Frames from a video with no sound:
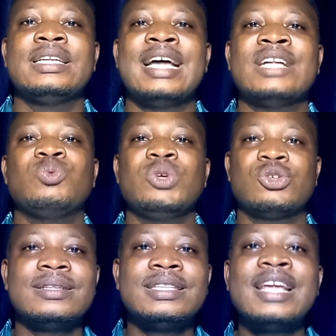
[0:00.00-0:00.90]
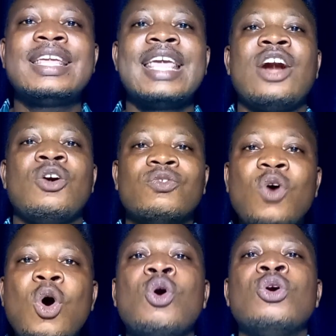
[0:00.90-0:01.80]
that will take care
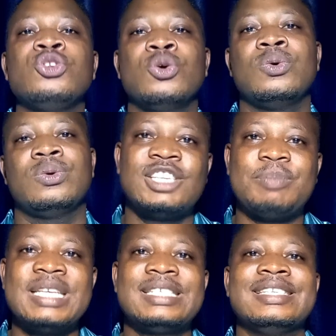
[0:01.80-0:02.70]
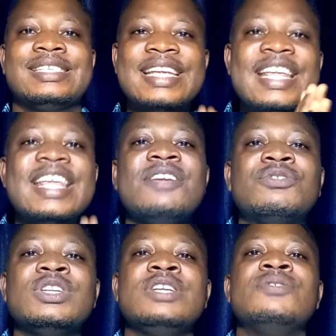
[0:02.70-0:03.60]
of all your expenses,
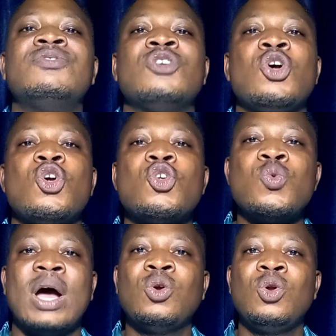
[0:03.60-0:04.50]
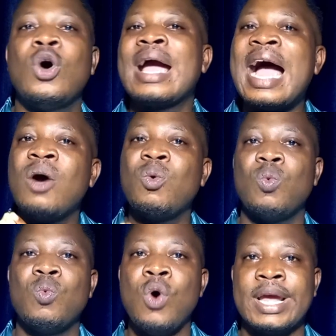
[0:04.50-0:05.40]
even if you are no longer
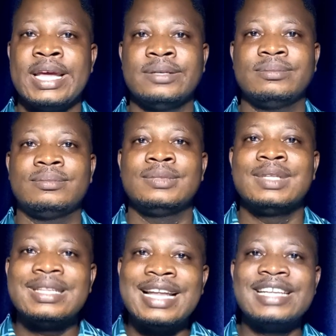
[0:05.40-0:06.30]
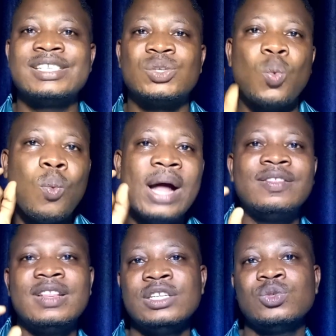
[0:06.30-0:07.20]
working. That is
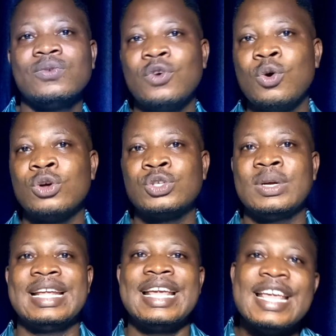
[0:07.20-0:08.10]
one thing to focus on